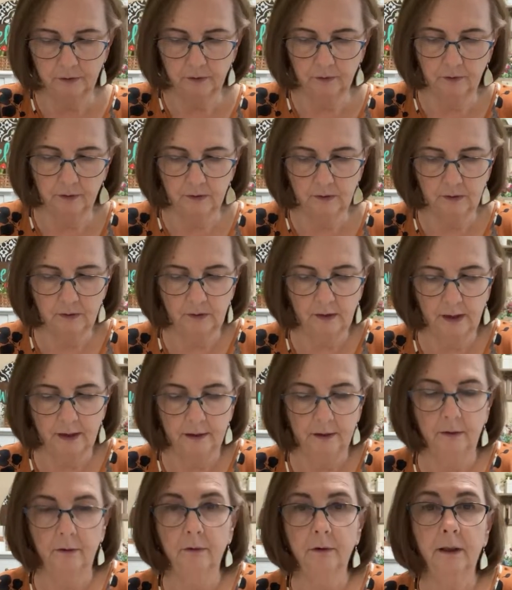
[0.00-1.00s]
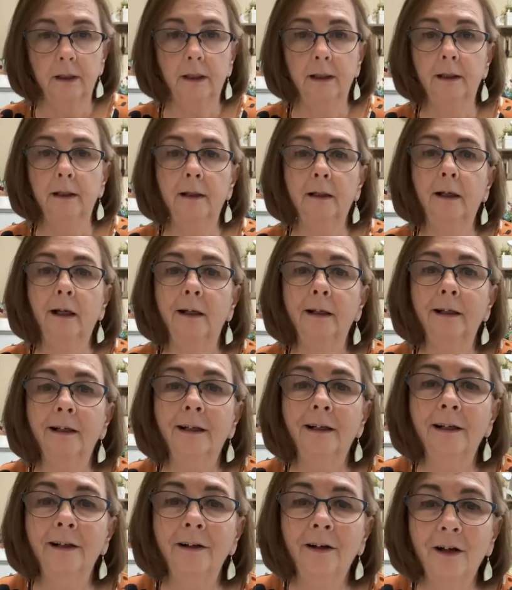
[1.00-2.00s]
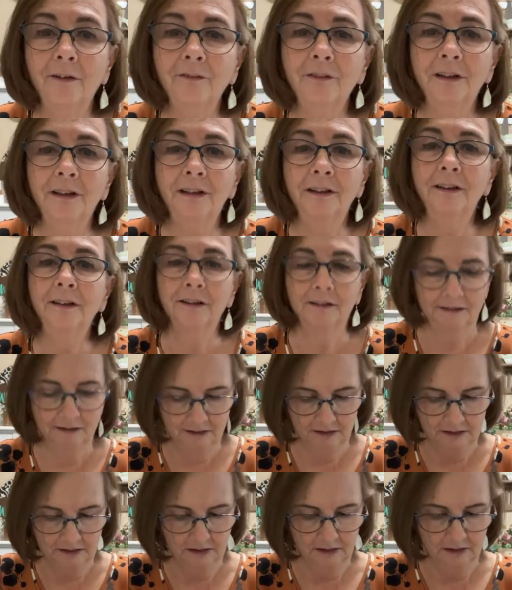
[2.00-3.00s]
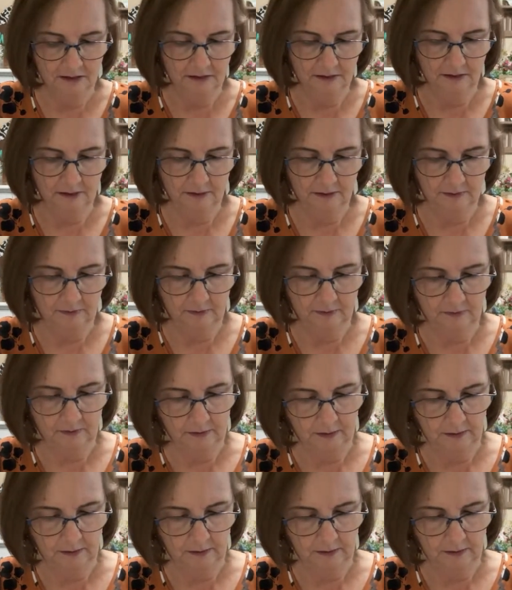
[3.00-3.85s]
so this is like, okay, kind of get it off of here. Let's see.